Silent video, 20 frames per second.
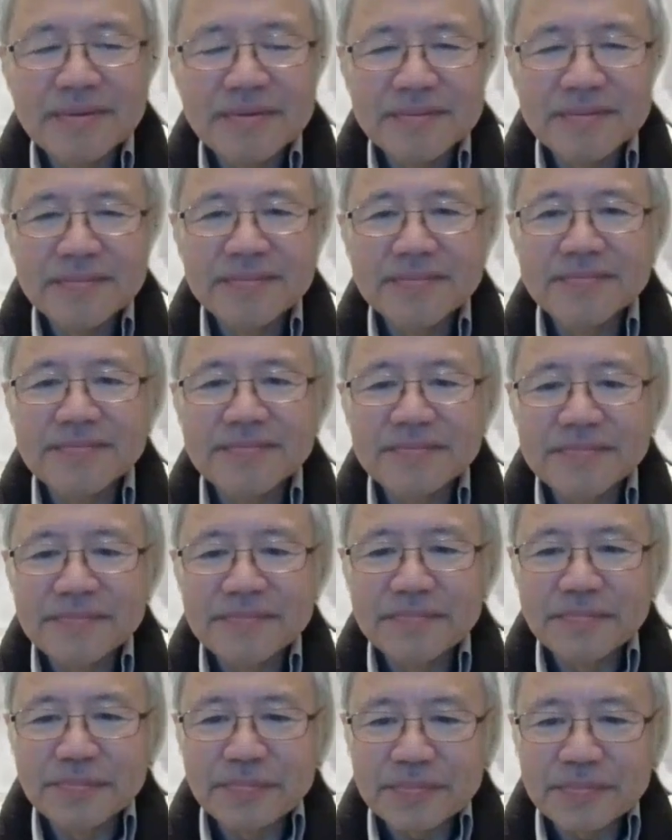
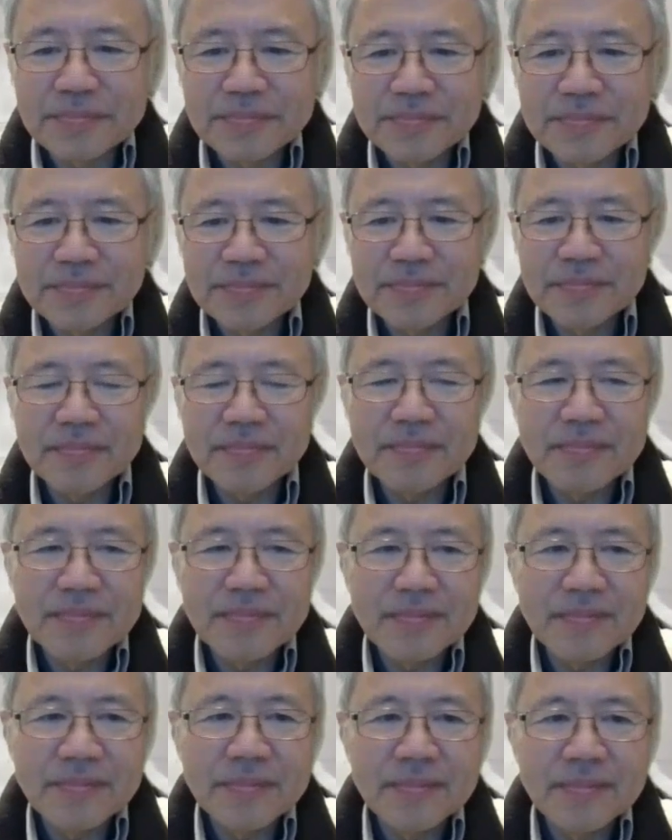
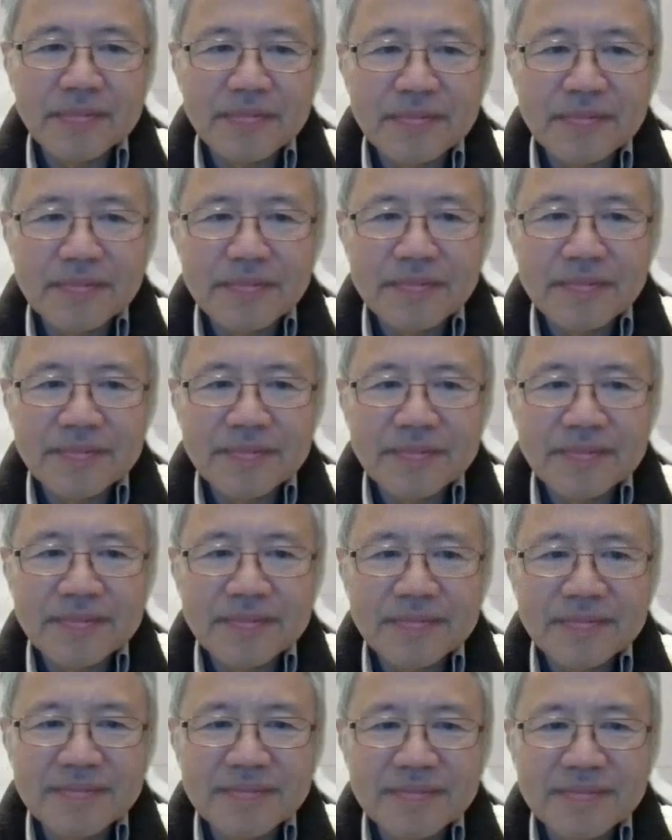
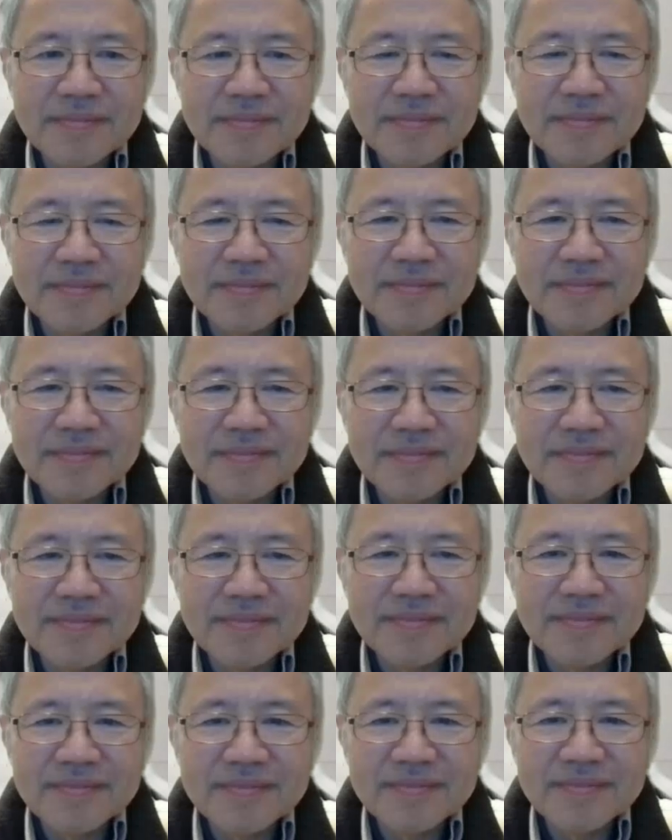
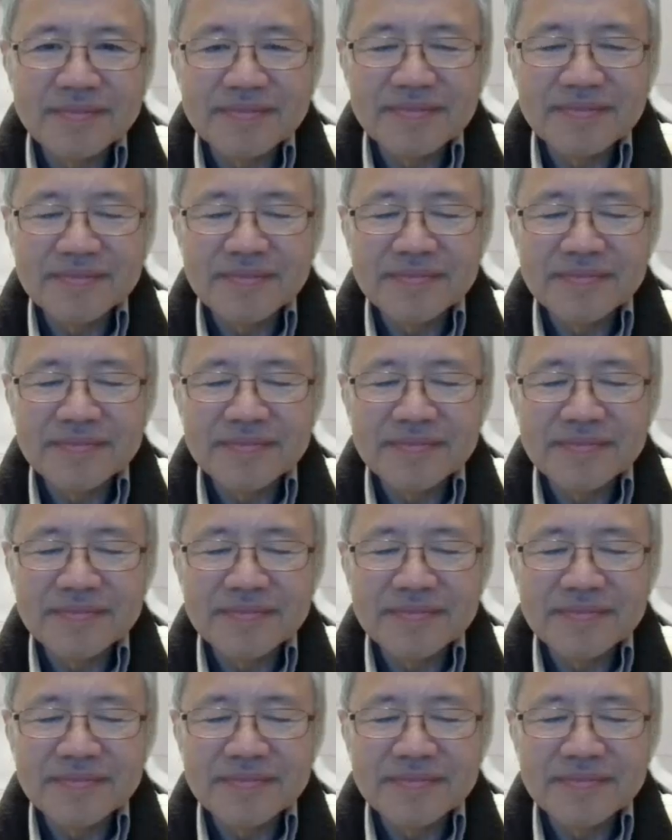(silent)